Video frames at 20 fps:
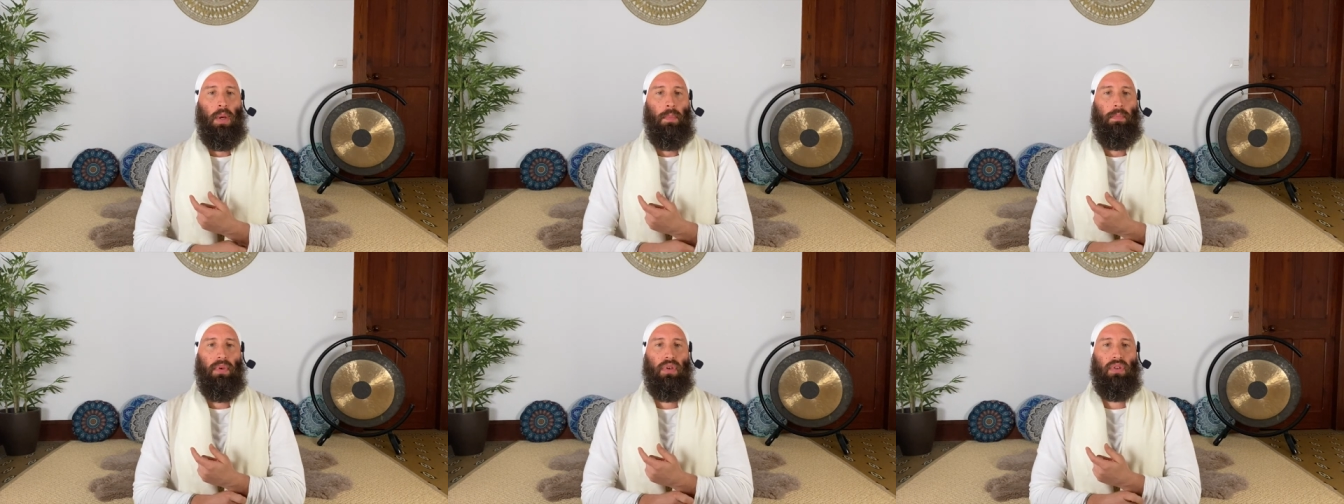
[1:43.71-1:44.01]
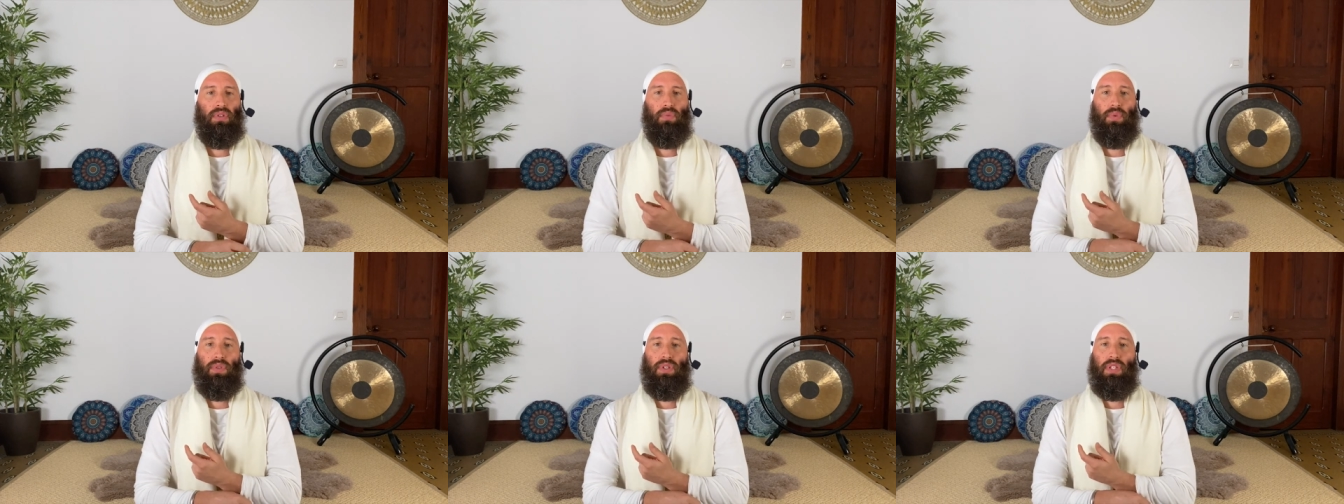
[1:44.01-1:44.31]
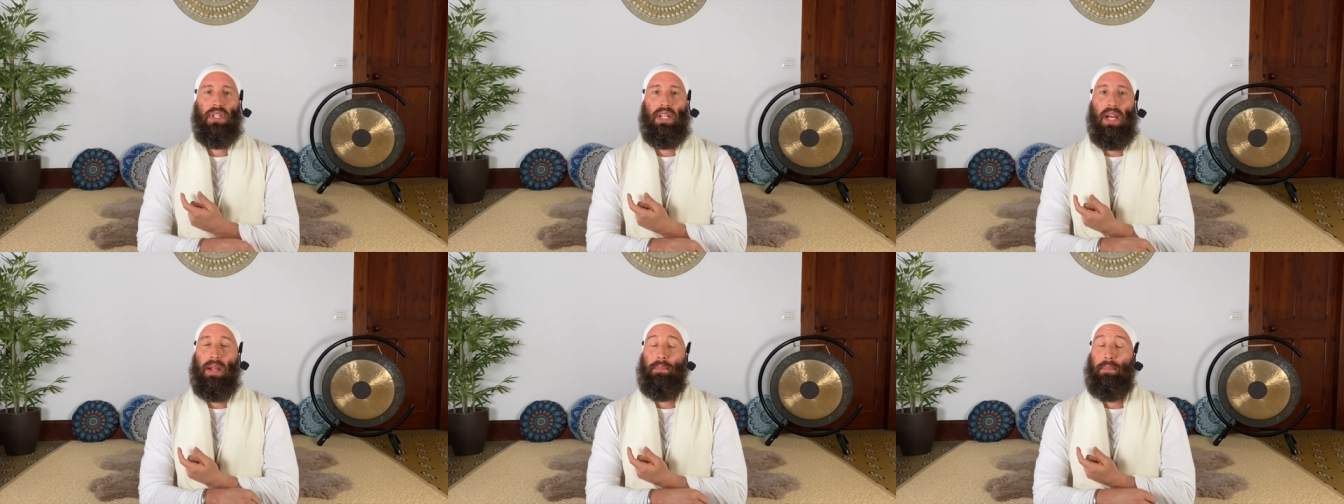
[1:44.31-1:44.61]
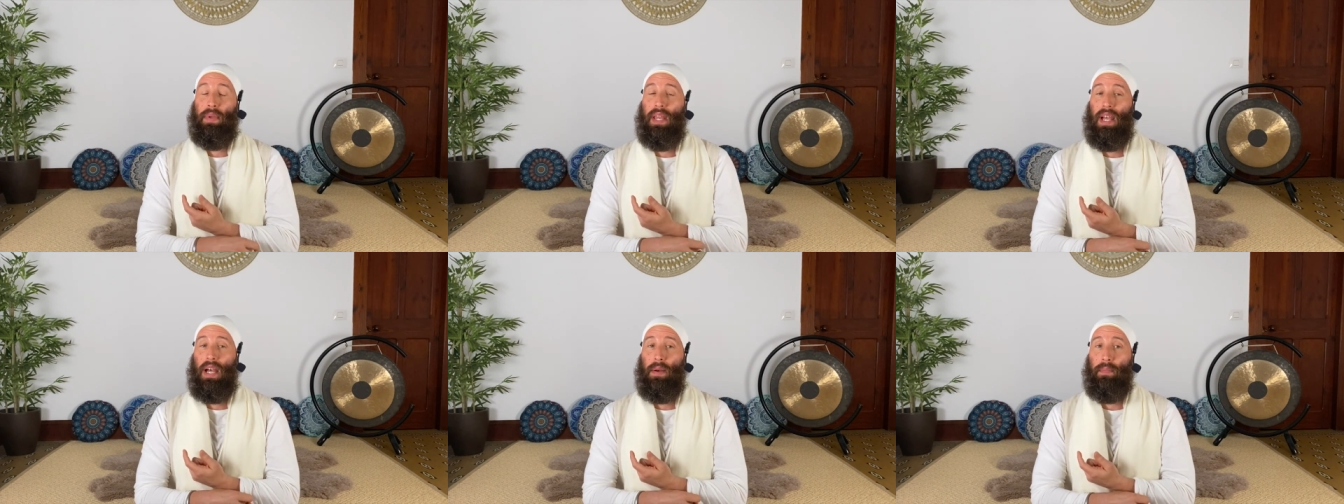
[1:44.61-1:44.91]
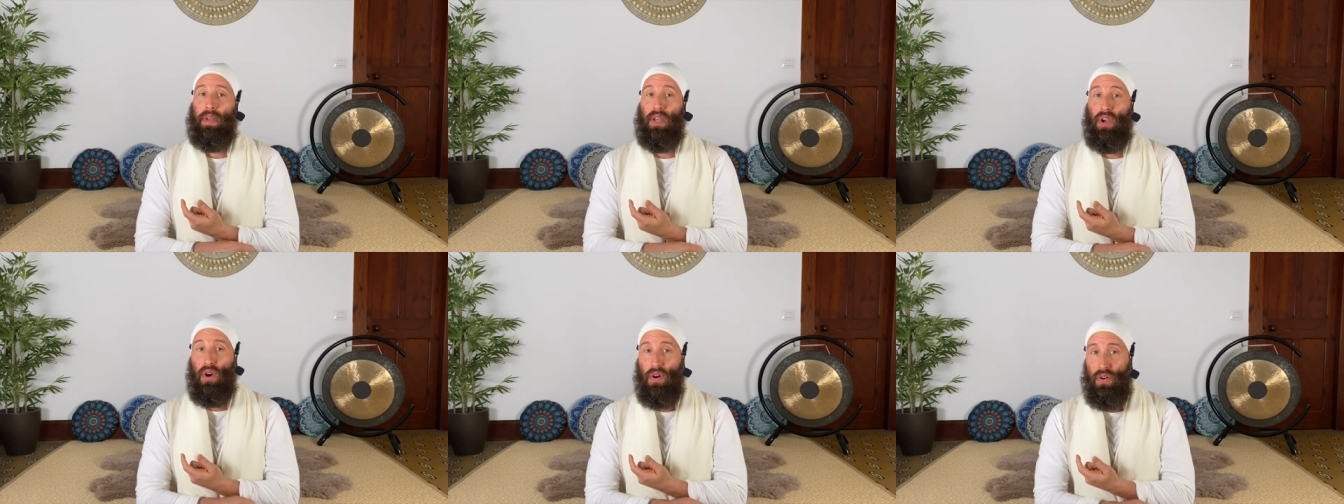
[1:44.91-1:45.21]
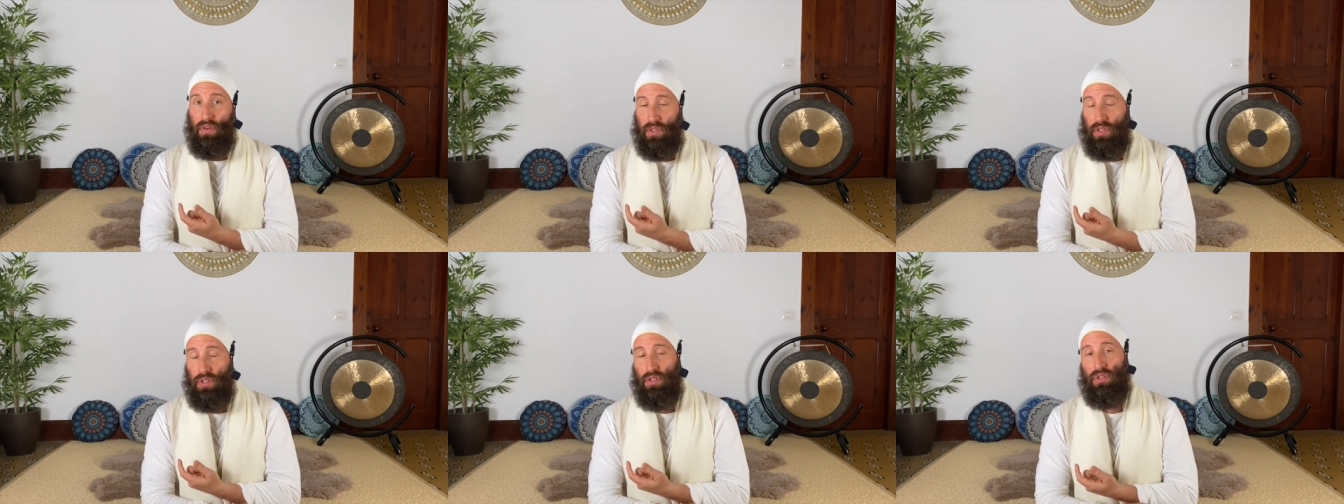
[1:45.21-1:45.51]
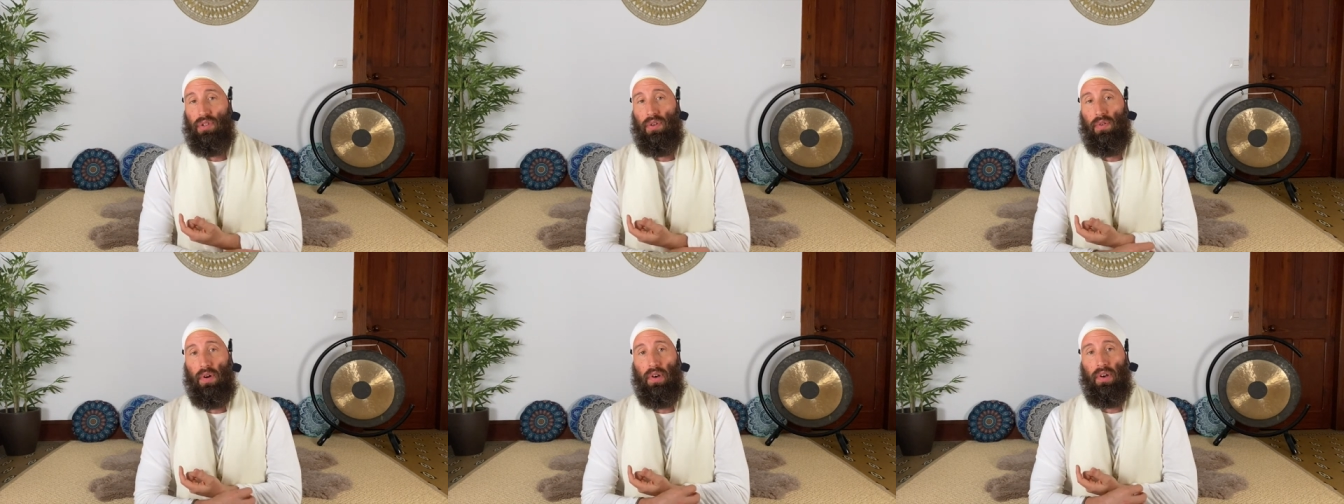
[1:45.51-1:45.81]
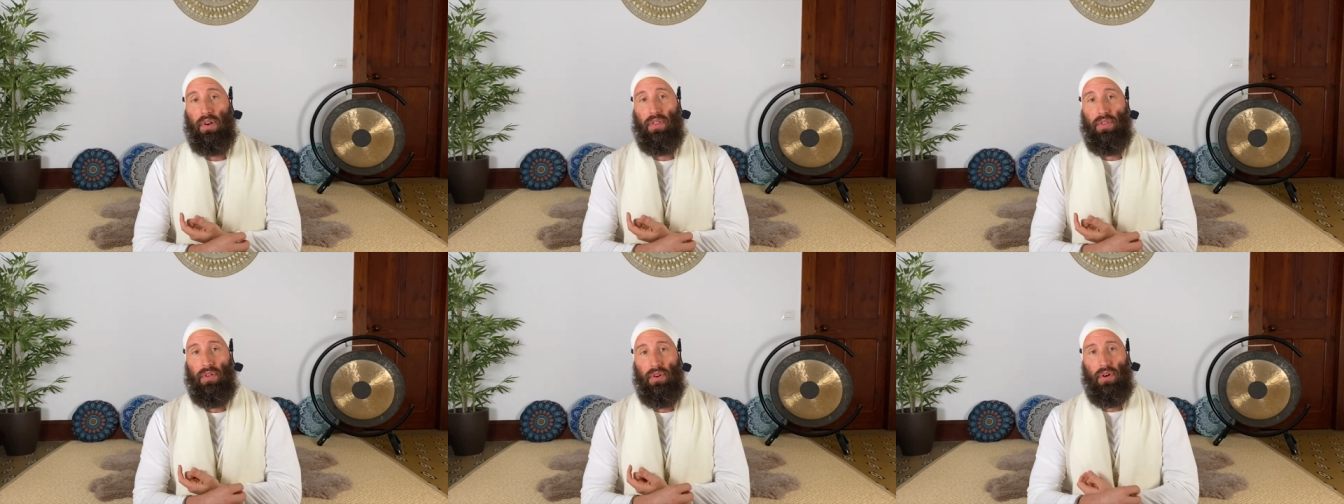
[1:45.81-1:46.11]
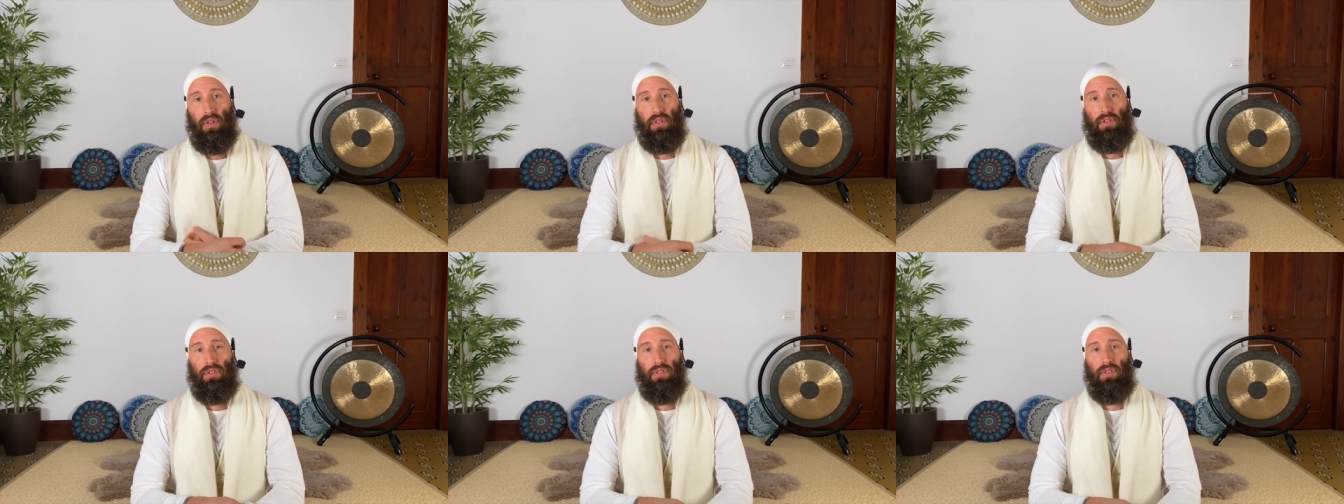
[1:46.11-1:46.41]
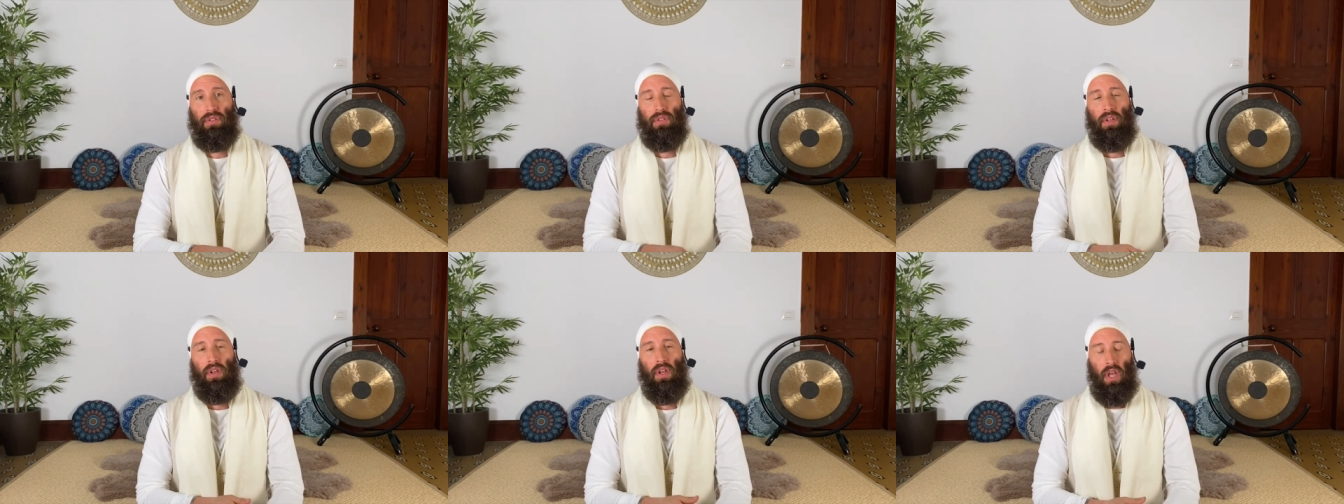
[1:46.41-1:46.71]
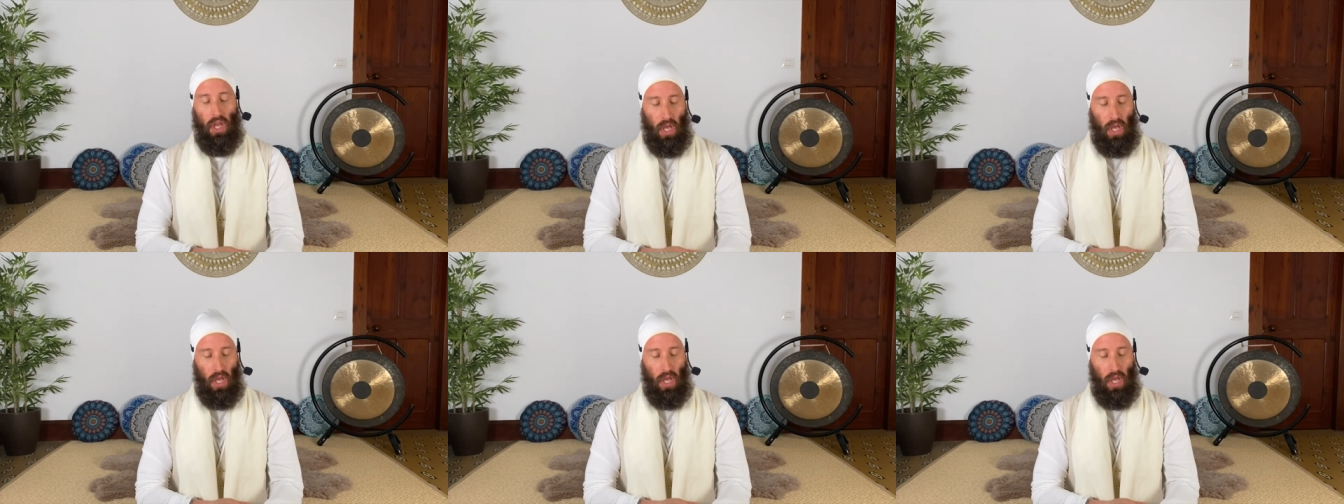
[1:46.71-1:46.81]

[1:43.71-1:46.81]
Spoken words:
because we start becoming conscious of our thoughts,